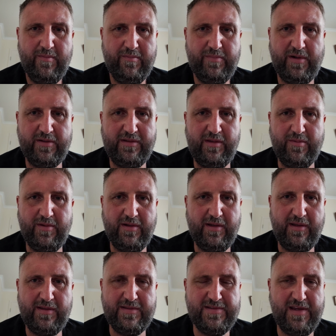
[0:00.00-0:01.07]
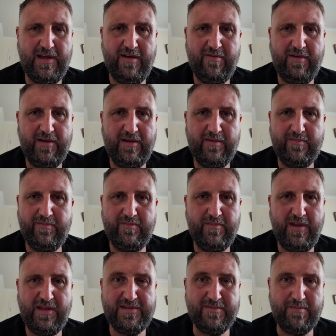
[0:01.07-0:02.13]
bodywork, interior
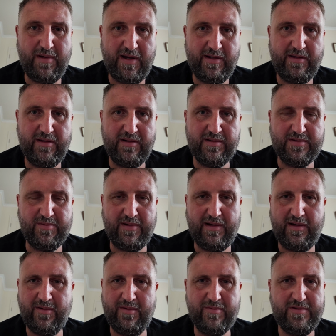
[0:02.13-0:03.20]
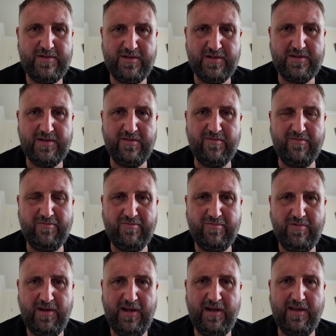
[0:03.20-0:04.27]
is a manual as well. It was just a
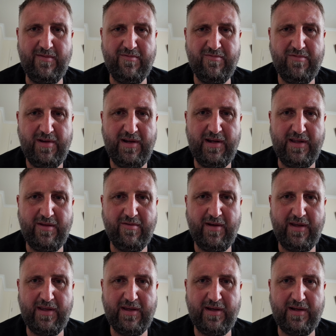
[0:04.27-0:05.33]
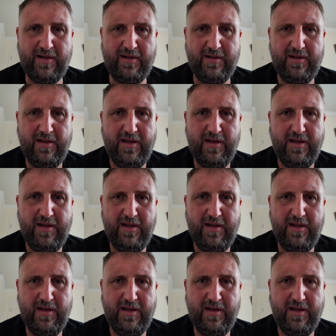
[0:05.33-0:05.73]
really, really great car.